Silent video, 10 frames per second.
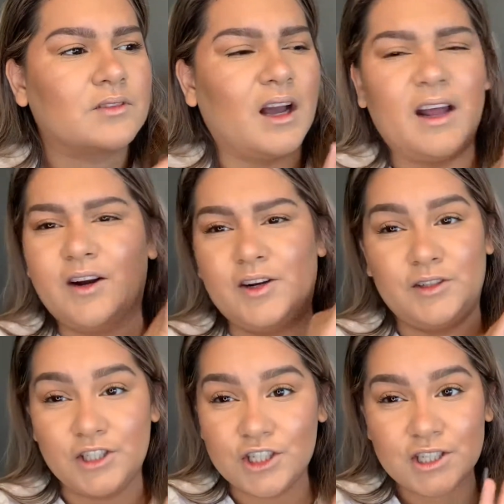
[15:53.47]
I don't know.
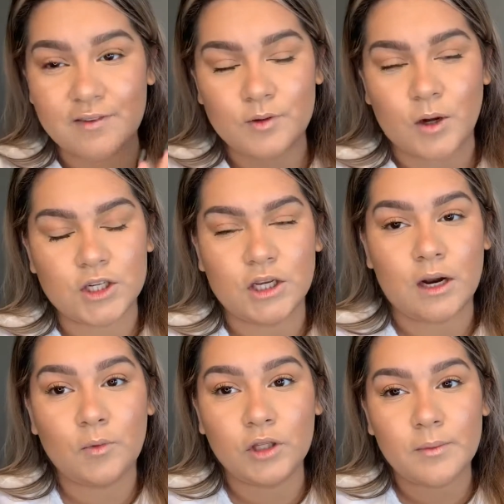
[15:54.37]
You just have to watch that.
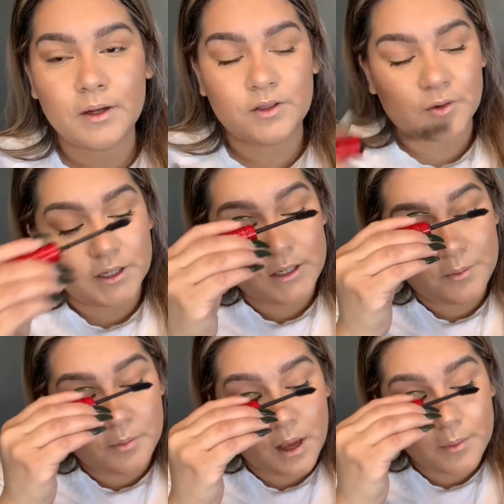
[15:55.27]
I'm only about 3
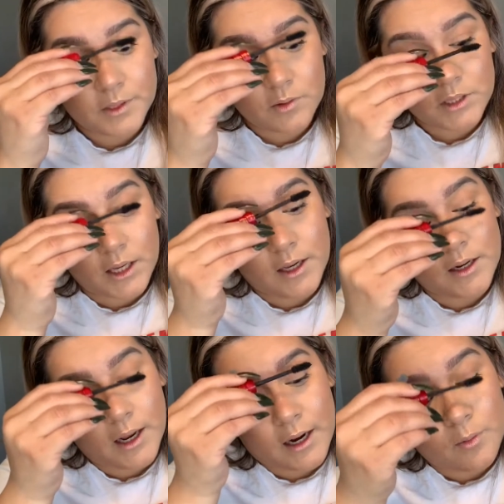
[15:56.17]
episodes
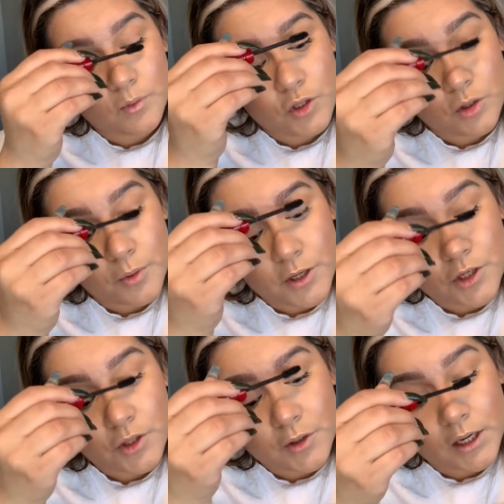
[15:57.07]
in and I'm super
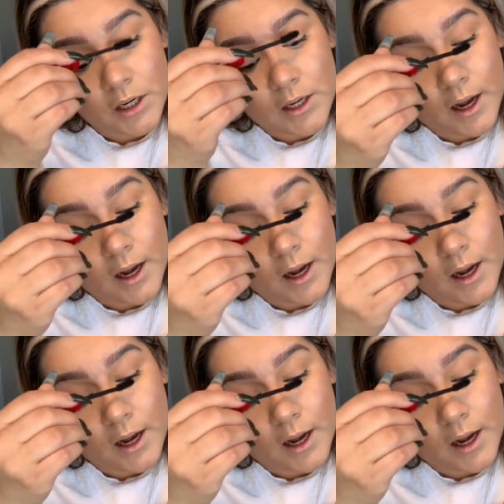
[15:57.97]
intrigued.